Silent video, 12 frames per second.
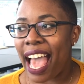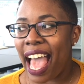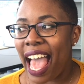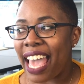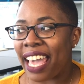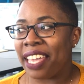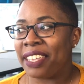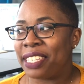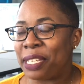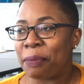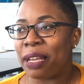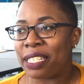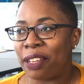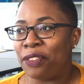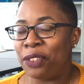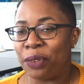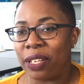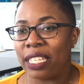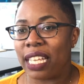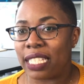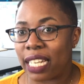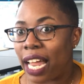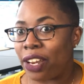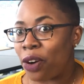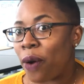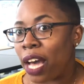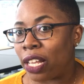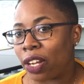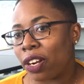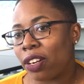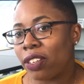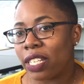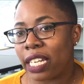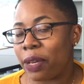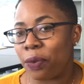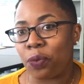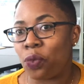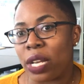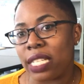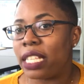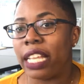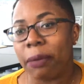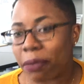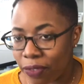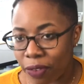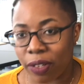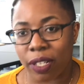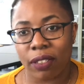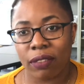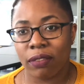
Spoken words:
I see myself doing things that I know I learned and it wasn't there before.